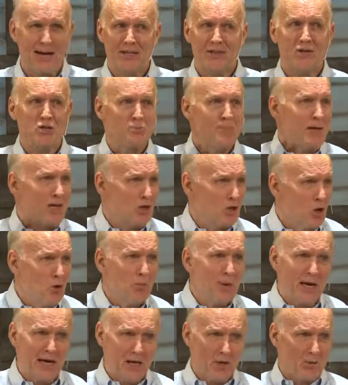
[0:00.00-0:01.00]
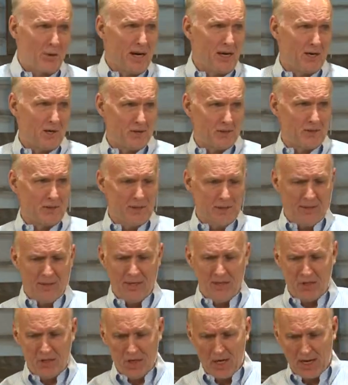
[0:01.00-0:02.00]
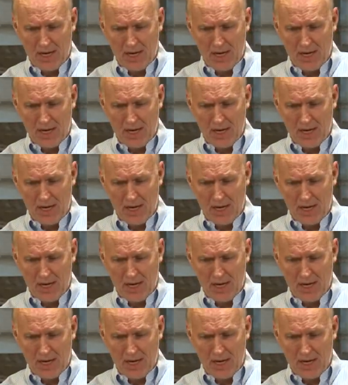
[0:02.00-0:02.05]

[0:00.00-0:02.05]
there's been nobody greater than John.